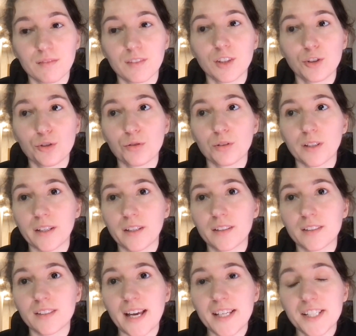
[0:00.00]
That's true. Like
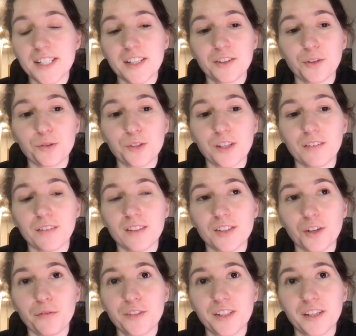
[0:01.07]
testing those
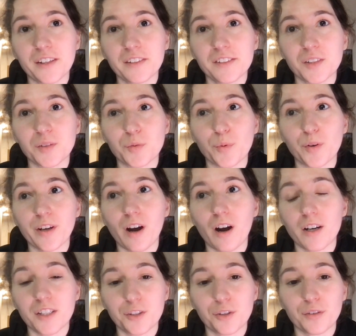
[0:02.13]
soft skills is pretty
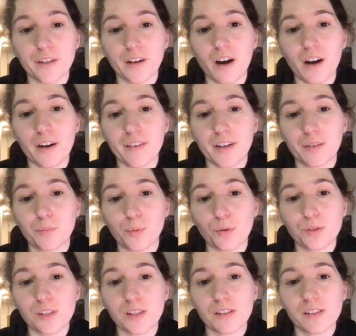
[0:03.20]
hard during hiring
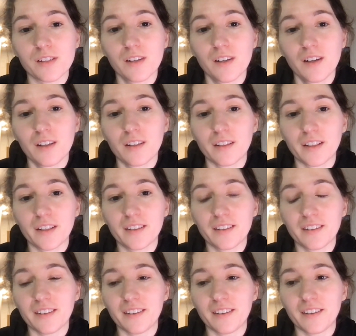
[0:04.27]
process. Like
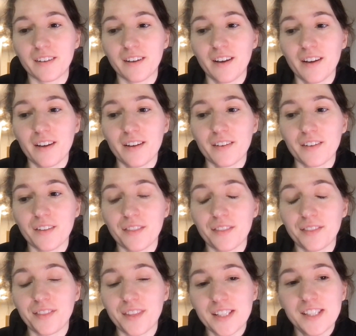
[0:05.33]

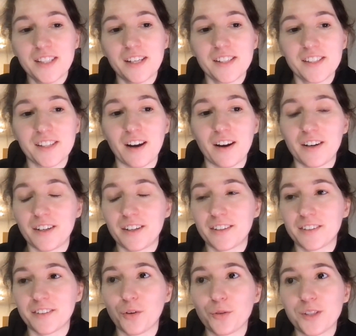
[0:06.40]
these things
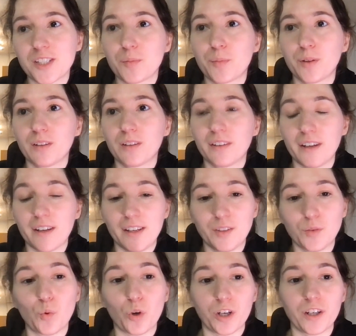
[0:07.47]
are noticeable
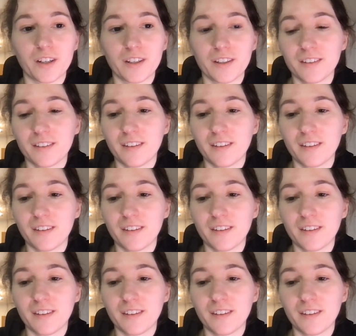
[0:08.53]
in work